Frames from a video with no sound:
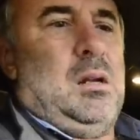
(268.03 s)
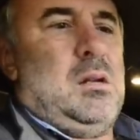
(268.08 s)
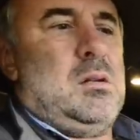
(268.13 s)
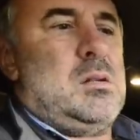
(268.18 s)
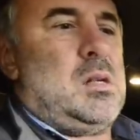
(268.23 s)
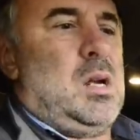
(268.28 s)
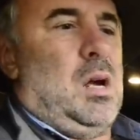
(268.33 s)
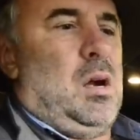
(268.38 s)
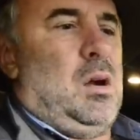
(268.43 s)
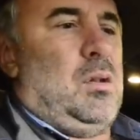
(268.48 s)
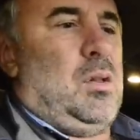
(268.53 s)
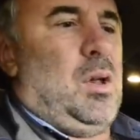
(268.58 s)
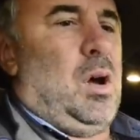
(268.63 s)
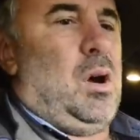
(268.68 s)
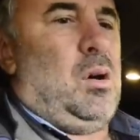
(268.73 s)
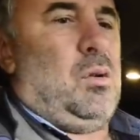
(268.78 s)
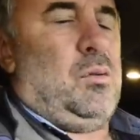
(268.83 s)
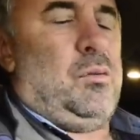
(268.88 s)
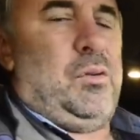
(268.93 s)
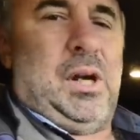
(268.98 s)
So the
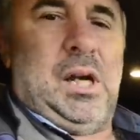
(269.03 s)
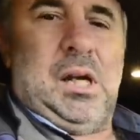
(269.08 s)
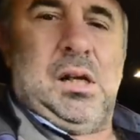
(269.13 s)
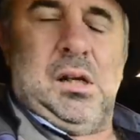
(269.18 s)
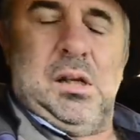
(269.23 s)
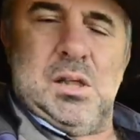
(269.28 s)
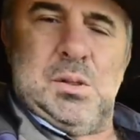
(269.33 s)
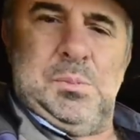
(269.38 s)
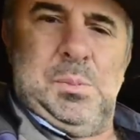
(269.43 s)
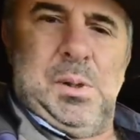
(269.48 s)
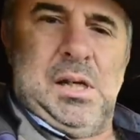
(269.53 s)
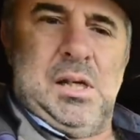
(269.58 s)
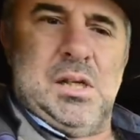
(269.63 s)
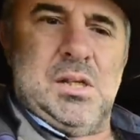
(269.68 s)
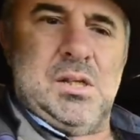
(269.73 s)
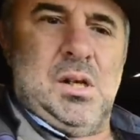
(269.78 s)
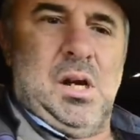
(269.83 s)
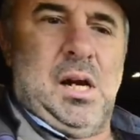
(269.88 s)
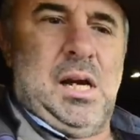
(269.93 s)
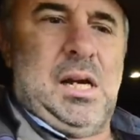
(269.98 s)
whole vehicle has been
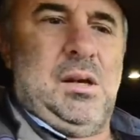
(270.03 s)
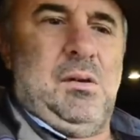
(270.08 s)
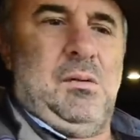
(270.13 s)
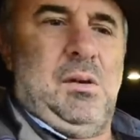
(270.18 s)
designed